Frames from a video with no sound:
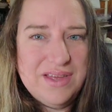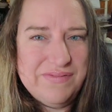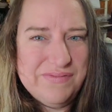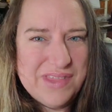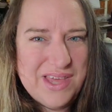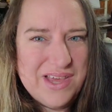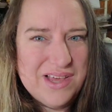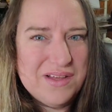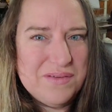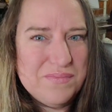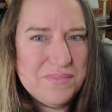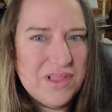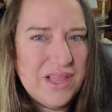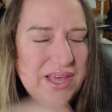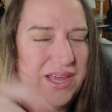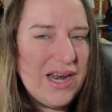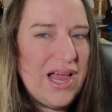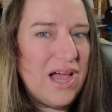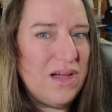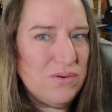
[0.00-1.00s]
If they
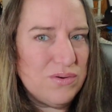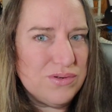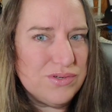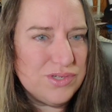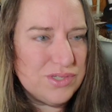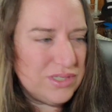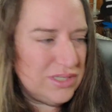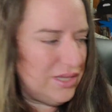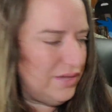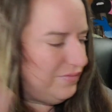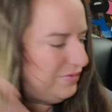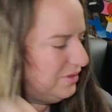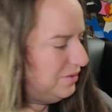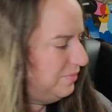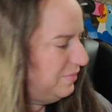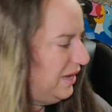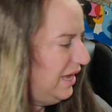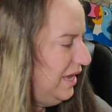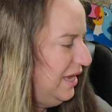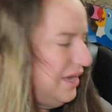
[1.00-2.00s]
complain, I will just give
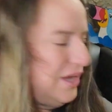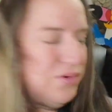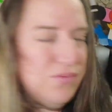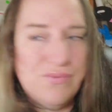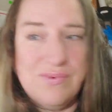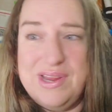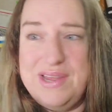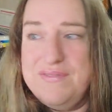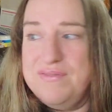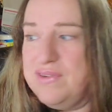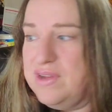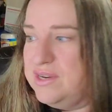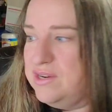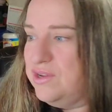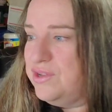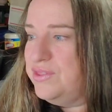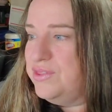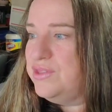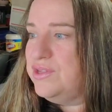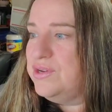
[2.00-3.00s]
them a refund
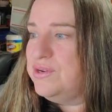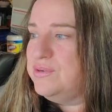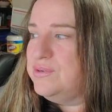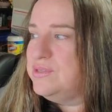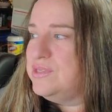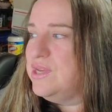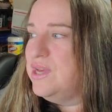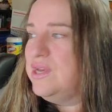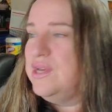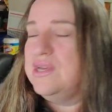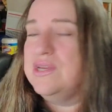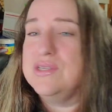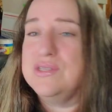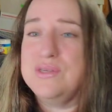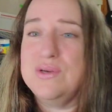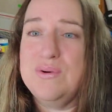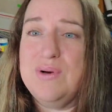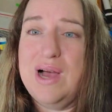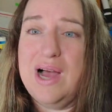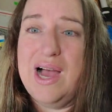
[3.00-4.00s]
on those.
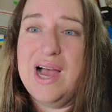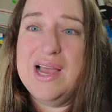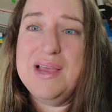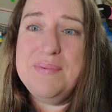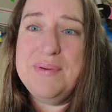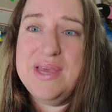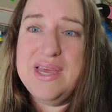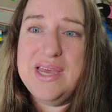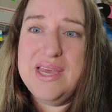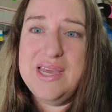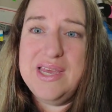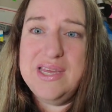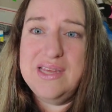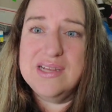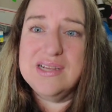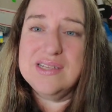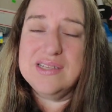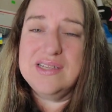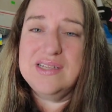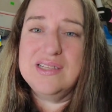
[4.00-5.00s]
So I
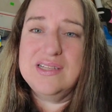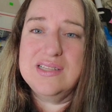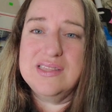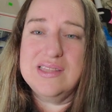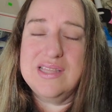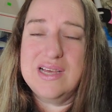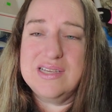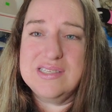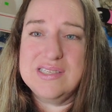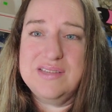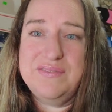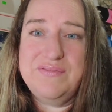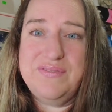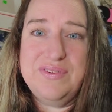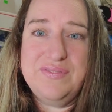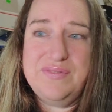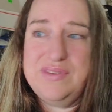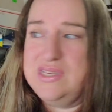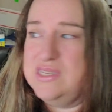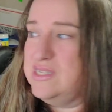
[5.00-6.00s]
paid less than
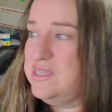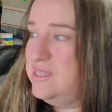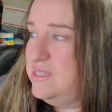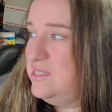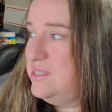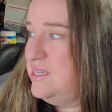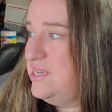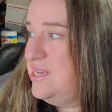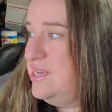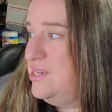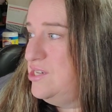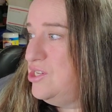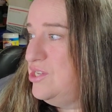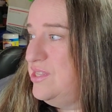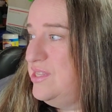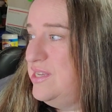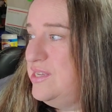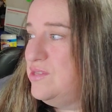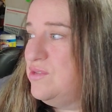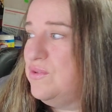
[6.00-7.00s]
fifty cents each.
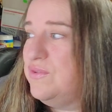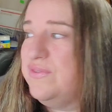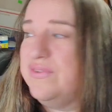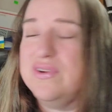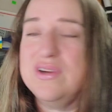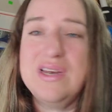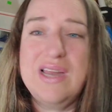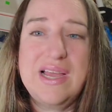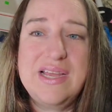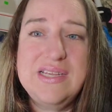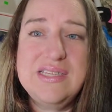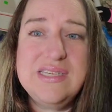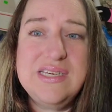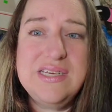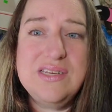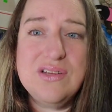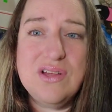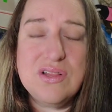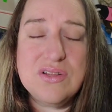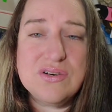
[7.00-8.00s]
They sold for
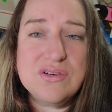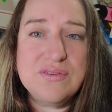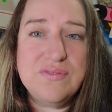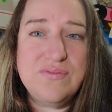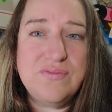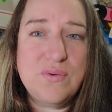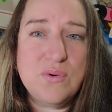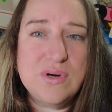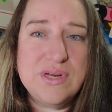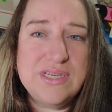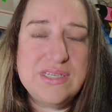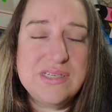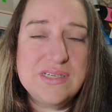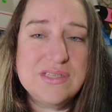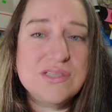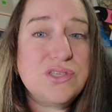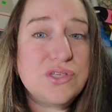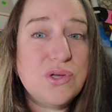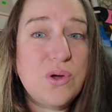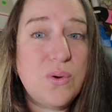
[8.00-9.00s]
nineteen forty
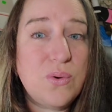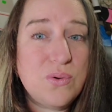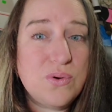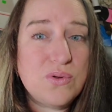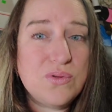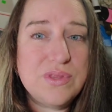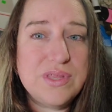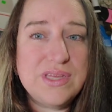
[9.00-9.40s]
total.